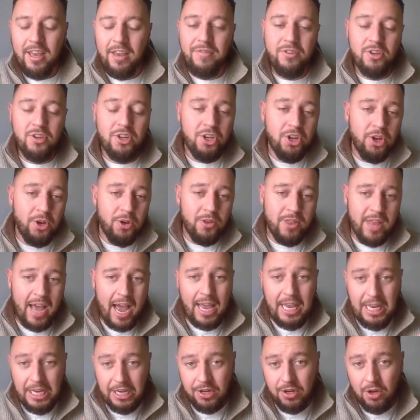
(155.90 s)
if you knew
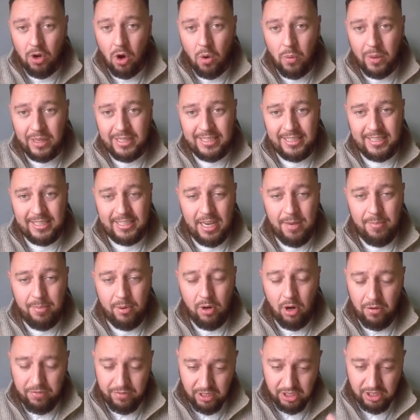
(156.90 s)
that, you'd know when to take
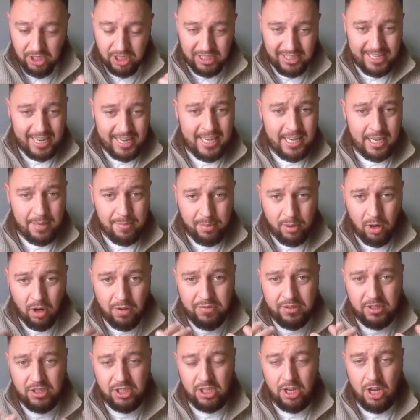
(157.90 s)
profits. You're taking
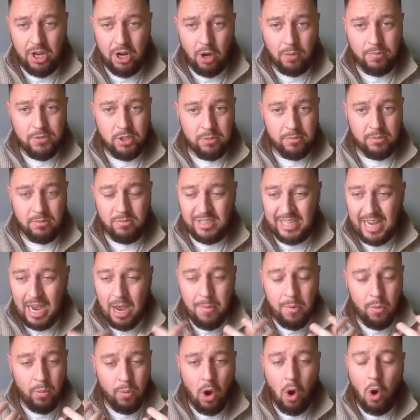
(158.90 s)
profits at an optimum
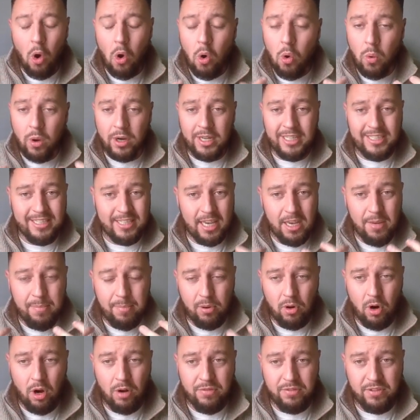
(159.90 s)
time, and we all want to take
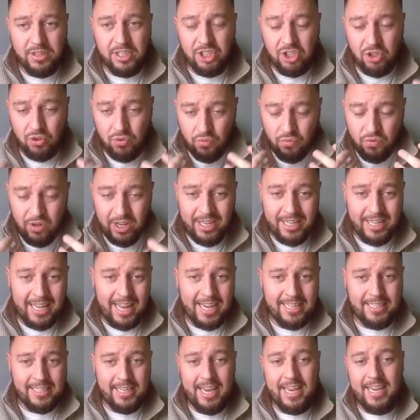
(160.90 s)
profits and
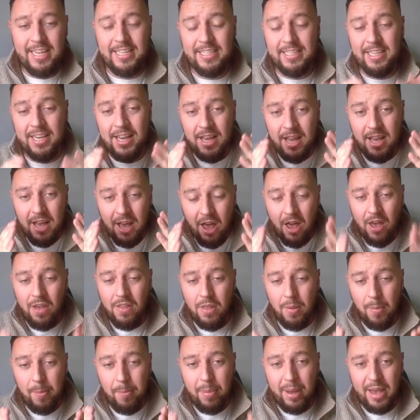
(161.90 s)
realize gains at
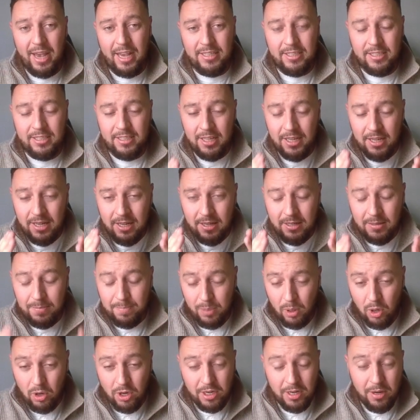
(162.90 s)
the best
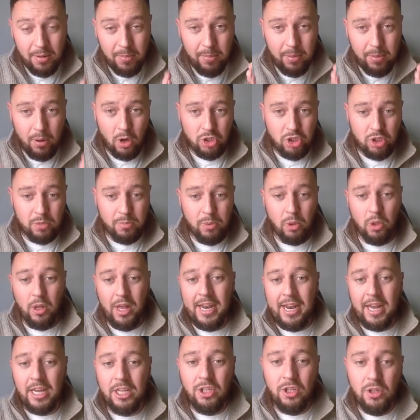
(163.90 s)
point possible.
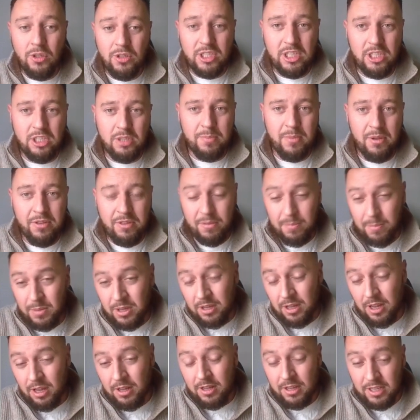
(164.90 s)
And I use
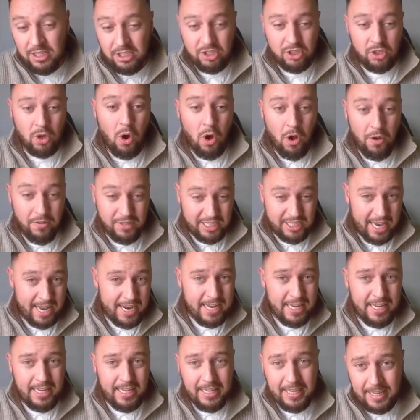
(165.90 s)
this sort of
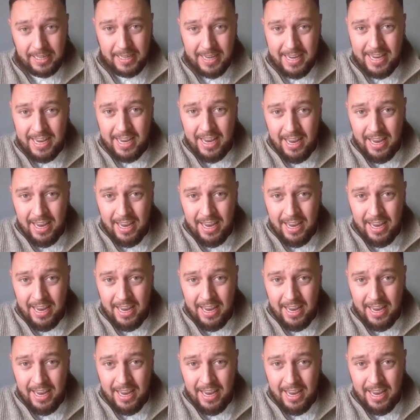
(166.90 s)
technique